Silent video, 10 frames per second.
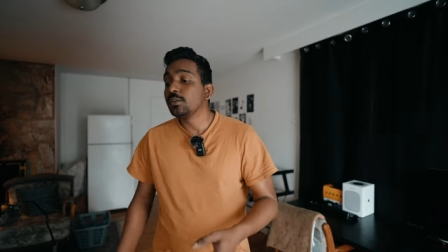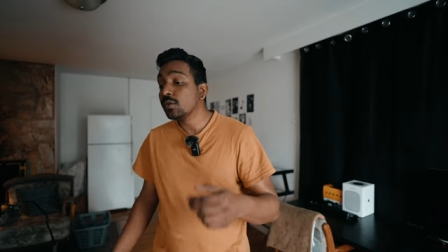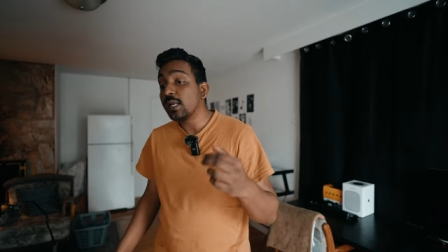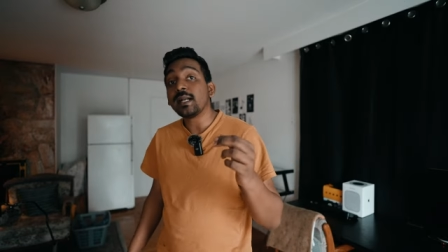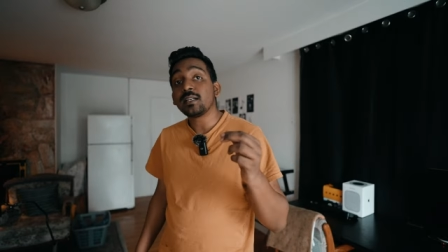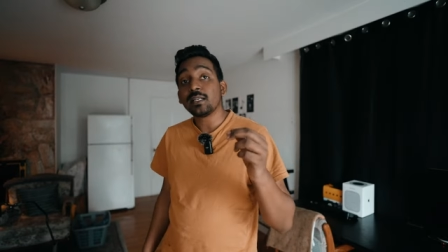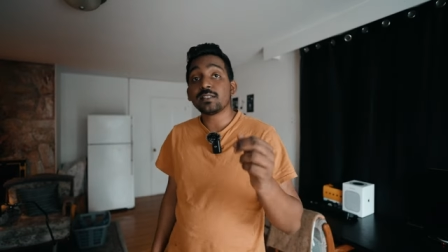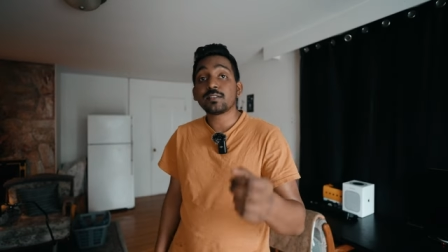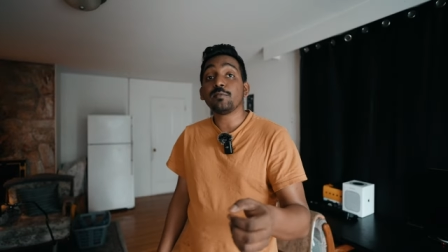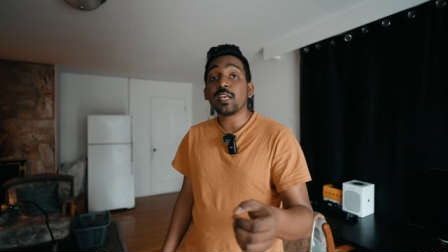you'll at
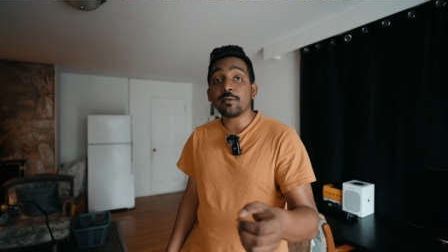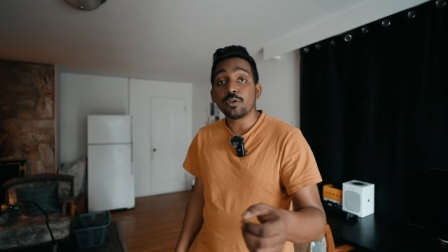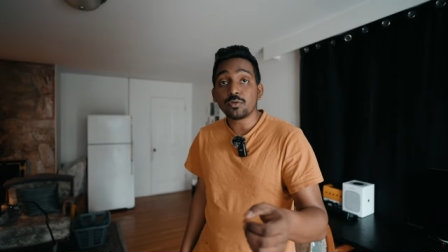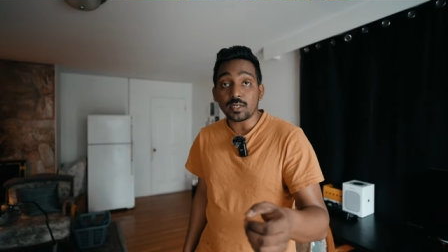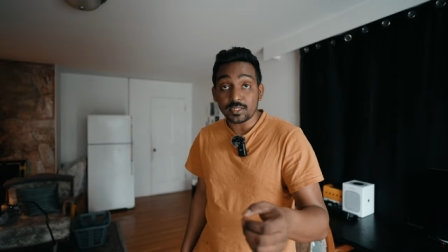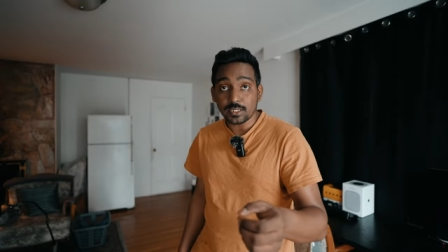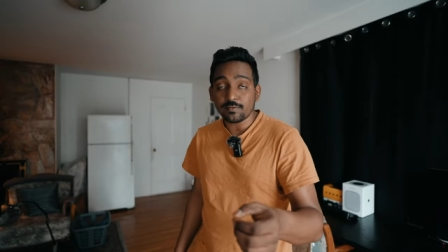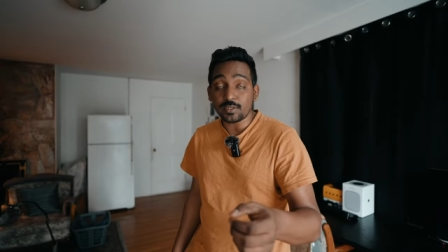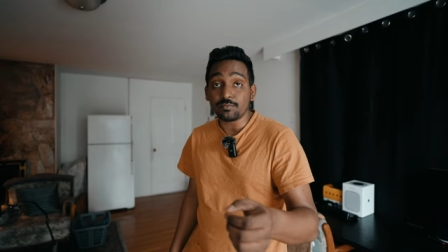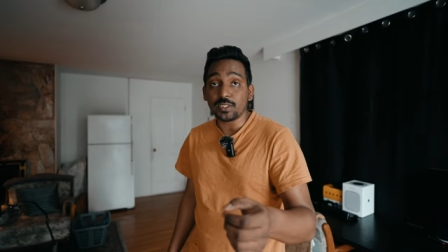least be able to
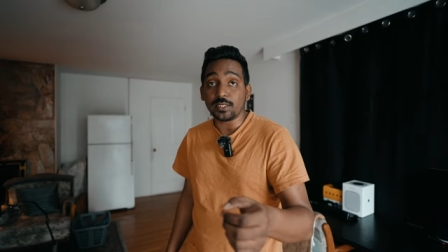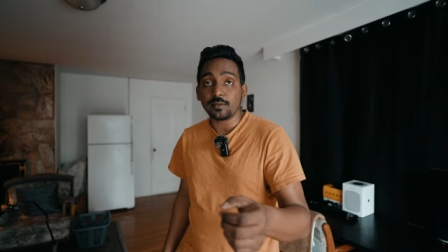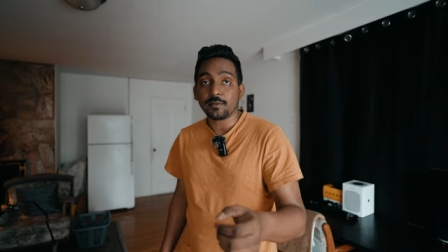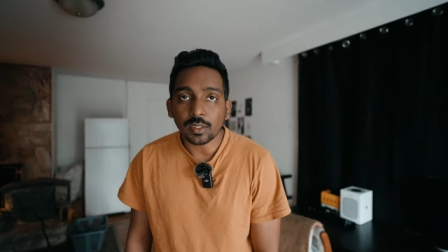achieve something.